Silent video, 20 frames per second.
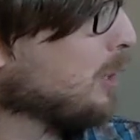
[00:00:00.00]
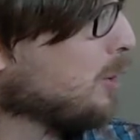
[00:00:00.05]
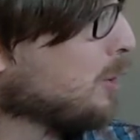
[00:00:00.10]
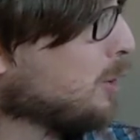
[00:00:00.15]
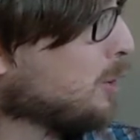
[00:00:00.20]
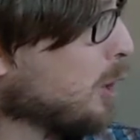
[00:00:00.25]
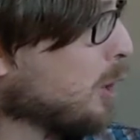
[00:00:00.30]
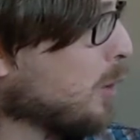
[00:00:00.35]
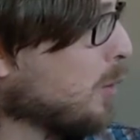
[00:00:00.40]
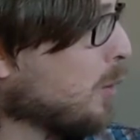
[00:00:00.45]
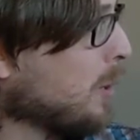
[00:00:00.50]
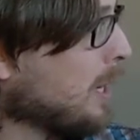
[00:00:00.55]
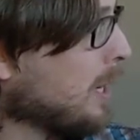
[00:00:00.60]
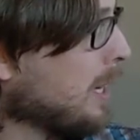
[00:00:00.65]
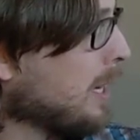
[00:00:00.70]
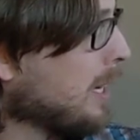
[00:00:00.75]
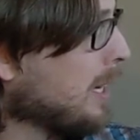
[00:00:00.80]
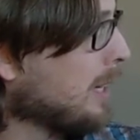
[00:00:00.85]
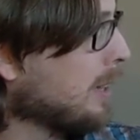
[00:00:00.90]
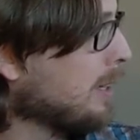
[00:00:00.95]
So
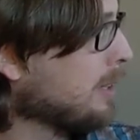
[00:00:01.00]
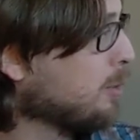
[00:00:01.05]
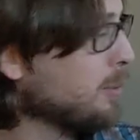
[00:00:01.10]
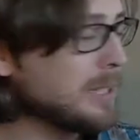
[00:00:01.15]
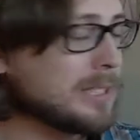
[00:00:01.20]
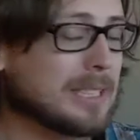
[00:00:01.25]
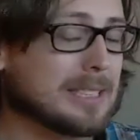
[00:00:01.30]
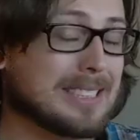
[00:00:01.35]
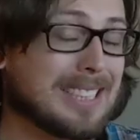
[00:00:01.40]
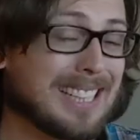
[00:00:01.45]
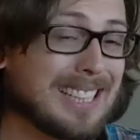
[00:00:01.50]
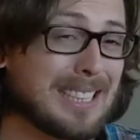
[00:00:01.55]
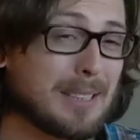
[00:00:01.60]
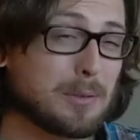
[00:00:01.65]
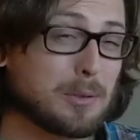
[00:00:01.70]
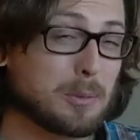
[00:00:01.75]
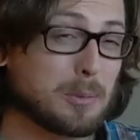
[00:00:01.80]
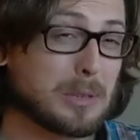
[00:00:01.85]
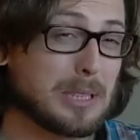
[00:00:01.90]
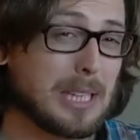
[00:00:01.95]
369
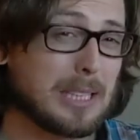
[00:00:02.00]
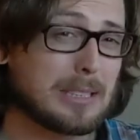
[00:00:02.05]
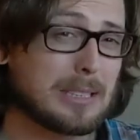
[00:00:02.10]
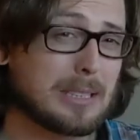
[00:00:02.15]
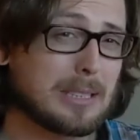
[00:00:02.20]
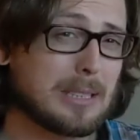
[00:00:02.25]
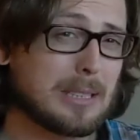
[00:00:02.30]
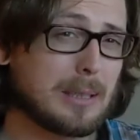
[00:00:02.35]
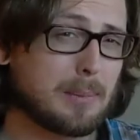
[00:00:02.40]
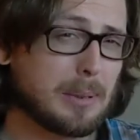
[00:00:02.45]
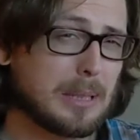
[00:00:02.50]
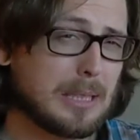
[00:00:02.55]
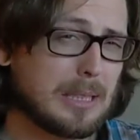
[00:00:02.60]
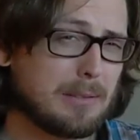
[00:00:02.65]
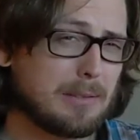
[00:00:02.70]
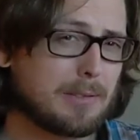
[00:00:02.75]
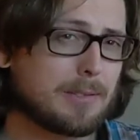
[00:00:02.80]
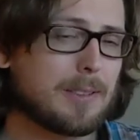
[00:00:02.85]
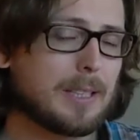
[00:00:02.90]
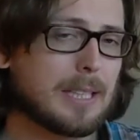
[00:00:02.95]
comes from Tesla, I
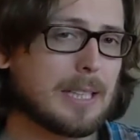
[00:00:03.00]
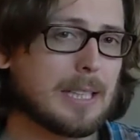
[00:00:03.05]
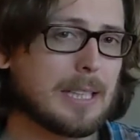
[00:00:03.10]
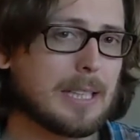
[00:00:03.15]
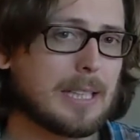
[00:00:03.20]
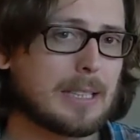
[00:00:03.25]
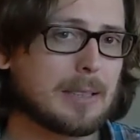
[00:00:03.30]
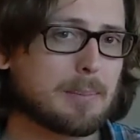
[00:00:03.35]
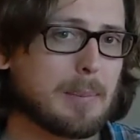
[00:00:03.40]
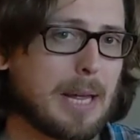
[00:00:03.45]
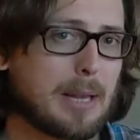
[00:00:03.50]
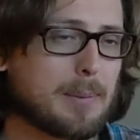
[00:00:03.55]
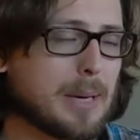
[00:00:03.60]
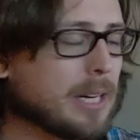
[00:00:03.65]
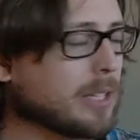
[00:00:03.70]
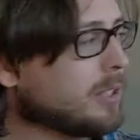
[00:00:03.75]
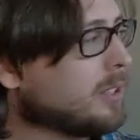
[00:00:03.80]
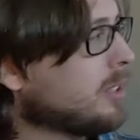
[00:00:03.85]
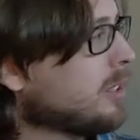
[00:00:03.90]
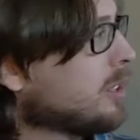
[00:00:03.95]
believe.
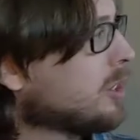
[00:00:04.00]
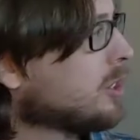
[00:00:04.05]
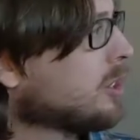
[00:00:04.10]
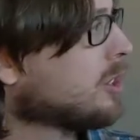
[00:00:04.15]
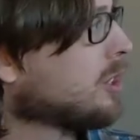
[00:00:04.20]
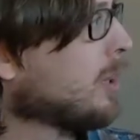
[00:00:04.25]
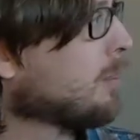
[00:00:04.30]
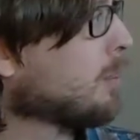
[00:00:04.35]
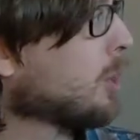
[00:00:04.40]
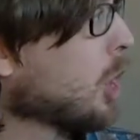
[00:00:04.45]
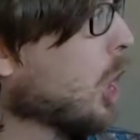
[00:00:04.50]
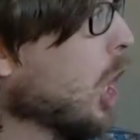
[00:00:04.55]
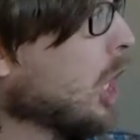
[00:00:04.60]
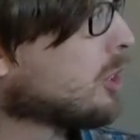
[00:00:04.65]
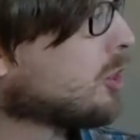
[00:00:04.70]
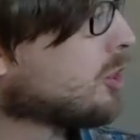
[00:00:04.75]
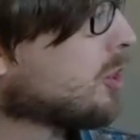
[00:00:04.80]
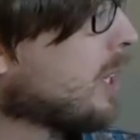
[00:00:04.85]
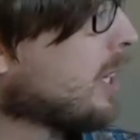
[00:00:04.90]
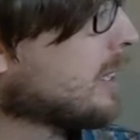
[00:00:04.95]
Mathematical or just number
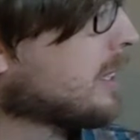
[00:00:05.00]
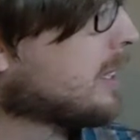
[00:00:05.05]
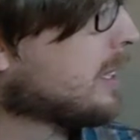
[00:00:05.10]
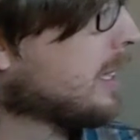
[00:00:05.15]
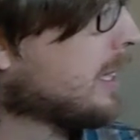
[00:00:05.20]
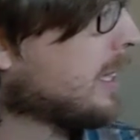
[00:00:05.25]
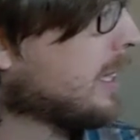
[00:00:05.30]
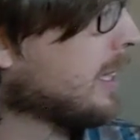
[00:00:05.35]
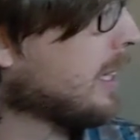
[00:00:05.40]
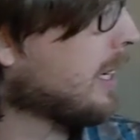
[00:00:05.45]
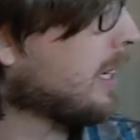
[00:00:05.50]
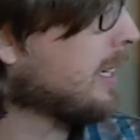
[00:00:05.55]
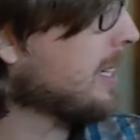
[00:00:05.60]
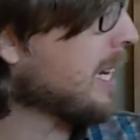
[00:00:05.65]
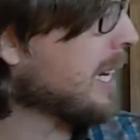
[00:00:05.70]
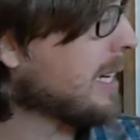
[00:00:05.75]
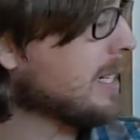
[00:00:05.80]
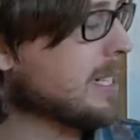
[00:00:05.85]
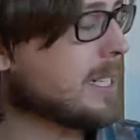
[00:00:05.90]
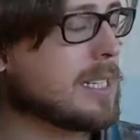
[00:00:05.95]
construct, kind of
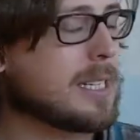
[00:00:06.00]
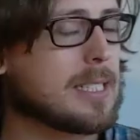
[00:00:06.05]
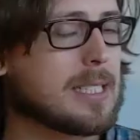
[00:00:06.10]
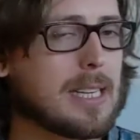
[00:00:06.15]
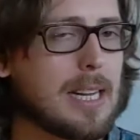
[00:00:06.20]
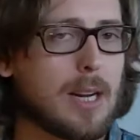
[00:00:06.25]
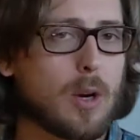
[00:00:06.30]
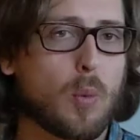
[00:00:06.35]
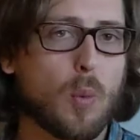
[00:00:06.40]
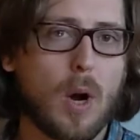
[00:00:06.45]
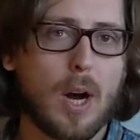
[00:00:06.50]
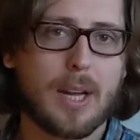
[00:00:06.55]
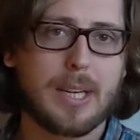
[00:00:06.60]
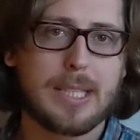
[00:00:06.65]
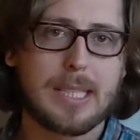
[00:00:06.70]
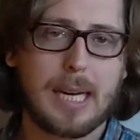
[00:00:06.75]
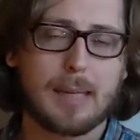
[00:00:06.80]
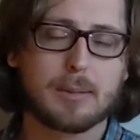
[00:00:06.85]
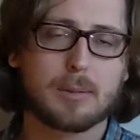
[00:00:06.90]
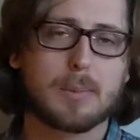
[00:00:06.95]
neat. You take
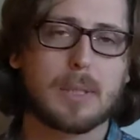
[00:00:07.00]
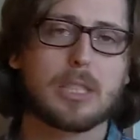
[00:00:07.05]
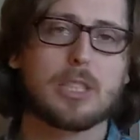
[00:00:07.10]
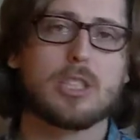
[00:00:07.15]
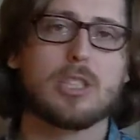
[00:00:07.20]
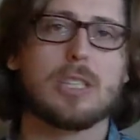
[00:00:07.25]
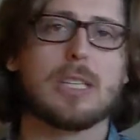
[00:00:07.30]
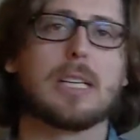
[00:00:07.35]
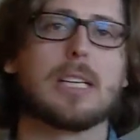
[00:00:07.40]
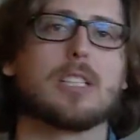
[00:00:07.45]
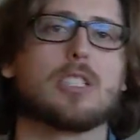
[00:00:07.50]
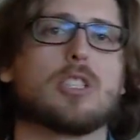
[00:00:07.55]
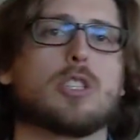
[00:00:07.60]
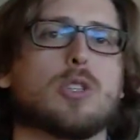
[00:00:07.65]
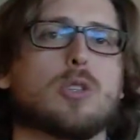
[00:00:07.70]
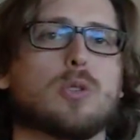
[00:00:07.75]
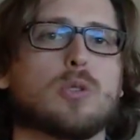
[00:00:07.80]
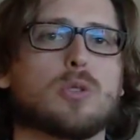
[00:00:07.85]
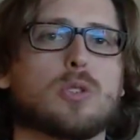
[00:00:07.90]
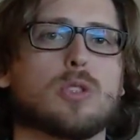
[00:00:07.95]
1 times it by 2, you get
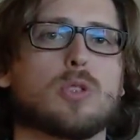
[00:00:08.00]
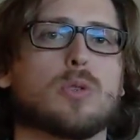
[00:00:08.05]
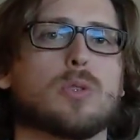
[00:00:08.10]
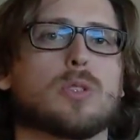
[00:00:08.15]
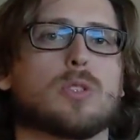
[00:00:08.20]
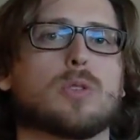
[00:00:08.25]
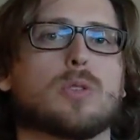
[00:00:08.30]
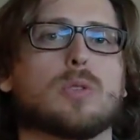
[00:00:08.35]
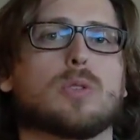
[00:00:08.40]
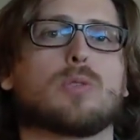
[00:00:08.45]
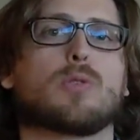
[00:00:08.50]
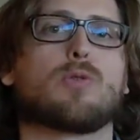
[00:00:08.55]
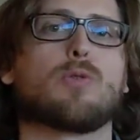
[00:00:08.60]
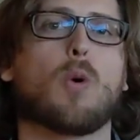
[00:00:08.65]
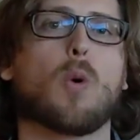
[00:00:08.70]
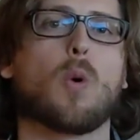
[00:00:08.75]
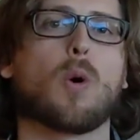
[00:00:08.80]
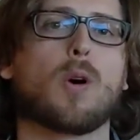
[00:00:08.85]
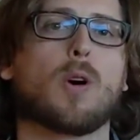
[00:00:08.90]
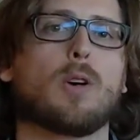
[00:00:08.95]
2. 2 and 2 is
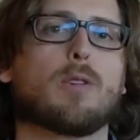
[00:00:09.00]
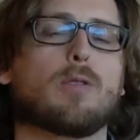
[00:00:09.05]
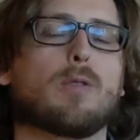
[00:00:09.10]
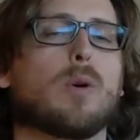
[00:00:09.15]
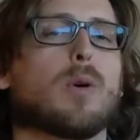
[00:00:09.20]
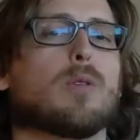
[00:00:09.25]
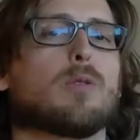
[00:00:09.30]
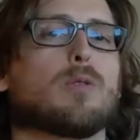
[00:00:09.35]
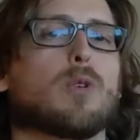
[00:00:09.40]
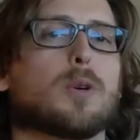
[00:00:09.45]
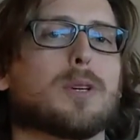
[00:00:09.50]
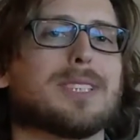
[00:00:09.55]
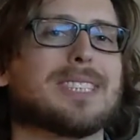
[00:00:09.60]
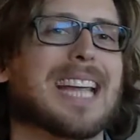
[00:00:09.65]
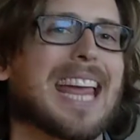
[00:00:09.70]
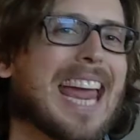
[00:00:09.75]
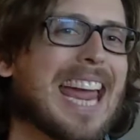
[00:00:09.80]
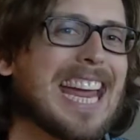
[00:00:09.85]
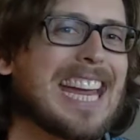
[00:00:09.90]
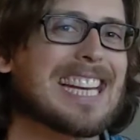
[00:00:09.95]
4. 4 and 4 is
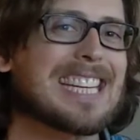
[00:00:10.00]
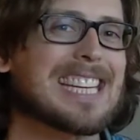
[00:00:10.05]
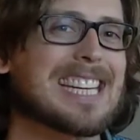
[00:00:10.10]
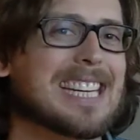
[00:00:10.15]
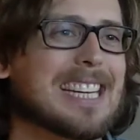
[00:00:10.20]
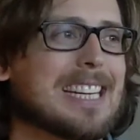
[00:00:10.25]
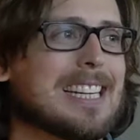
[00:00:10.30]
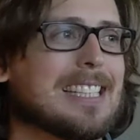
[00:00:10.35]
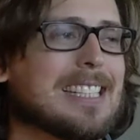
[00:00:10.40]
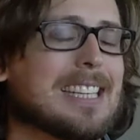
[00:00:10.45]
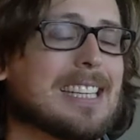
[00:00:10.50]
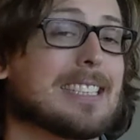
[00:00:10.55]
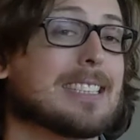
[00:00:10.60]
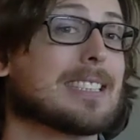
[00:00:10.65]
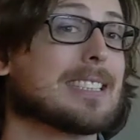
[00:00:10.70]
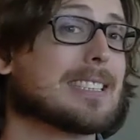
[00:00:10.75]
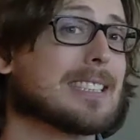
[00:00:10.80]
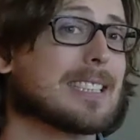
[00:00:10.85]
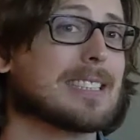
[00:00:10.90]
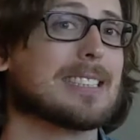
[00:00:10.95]
8. 8 and 8
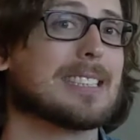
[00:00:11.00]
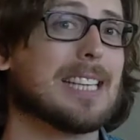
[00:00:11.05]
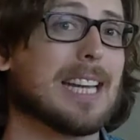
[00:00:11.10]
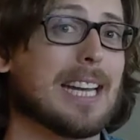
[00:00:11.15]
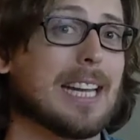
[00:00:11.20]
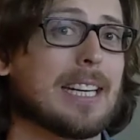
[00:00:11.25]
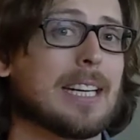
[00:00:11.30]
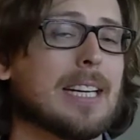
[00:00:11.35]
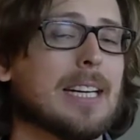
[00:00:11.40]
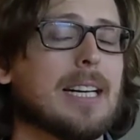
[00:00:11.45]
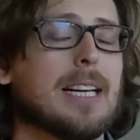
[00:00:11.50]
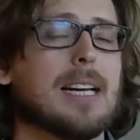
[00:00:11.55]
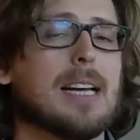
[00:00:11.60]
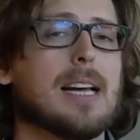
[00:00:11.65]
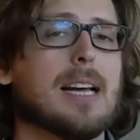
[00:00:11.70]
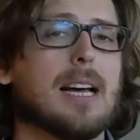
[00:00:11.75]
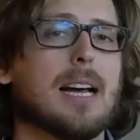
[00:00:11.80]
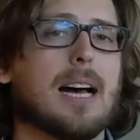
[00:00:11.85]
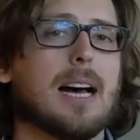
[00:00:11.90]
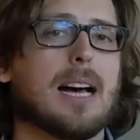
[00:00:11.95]
is 16.
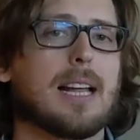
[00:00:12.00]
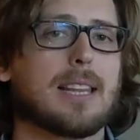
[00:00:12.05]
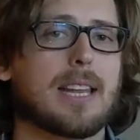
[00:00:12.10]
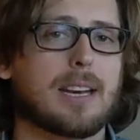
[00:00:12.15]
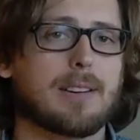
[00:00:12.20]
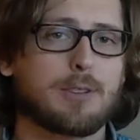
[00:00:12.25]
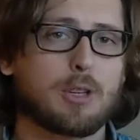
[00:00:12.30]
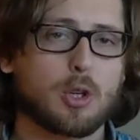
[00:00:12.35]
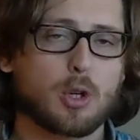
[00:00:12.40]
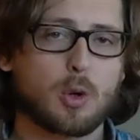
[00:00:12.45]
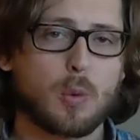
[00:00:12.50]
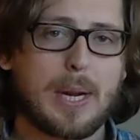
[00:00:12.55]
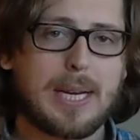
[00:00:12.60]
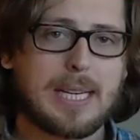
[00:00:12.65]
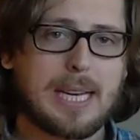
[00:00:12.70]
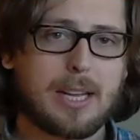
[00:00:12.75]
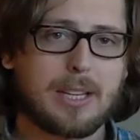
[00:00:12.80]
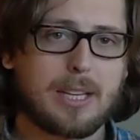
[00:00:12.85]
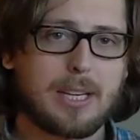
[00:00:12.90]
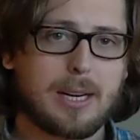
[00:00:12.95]
And then if you
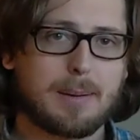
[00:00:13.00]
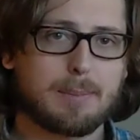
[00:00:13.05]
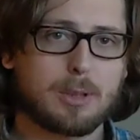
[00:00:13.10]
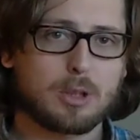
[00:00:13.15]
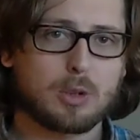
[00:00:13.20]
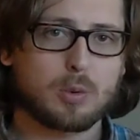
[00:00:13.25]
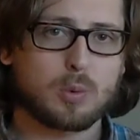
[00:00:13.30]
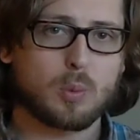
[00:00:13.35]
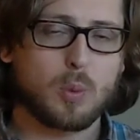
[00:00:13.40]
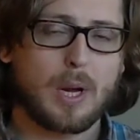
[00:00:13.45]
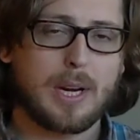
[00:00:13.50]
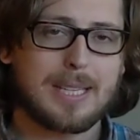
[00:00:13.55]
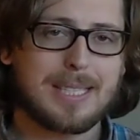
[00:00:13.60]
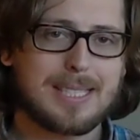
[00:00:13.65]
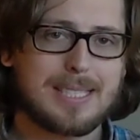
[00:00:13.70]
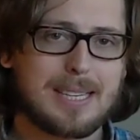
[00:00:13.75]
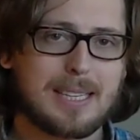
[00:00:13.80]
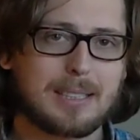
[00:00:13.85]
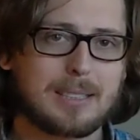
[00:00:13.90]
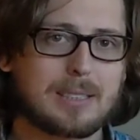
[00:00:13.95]
equate down the numbers 1 and
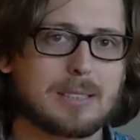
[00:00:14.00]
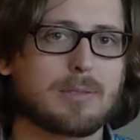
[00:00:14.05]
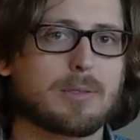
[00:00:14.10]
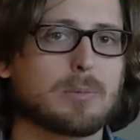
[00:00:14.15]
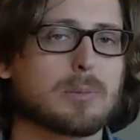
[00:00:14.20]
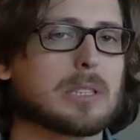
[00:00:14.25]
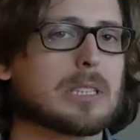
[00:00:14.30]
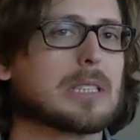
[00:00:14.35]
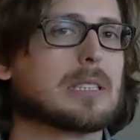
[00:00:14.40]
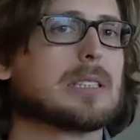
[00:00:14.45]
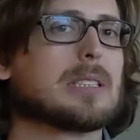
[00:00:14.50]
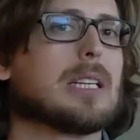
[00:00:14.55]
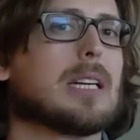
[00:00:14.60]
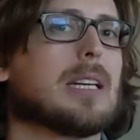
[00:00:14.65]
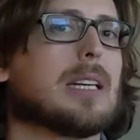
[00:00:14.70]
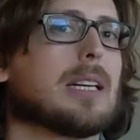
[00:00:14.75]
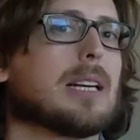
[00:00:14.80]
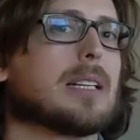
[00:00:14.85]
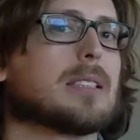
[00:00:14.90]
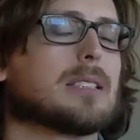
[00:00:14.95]
6 from
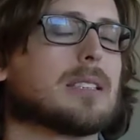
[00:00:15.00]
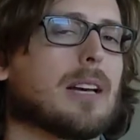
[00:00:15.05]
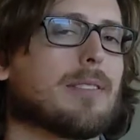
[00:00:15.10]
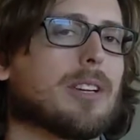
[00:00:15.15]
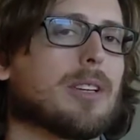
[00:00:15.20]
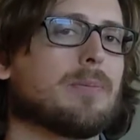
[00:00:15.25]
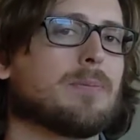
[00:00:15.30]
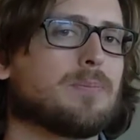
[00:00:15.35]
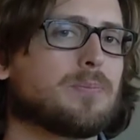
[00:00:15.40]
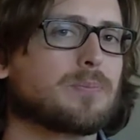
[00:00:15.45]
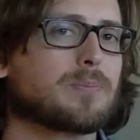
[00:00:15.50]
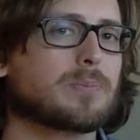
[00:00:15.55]
16, you get 7.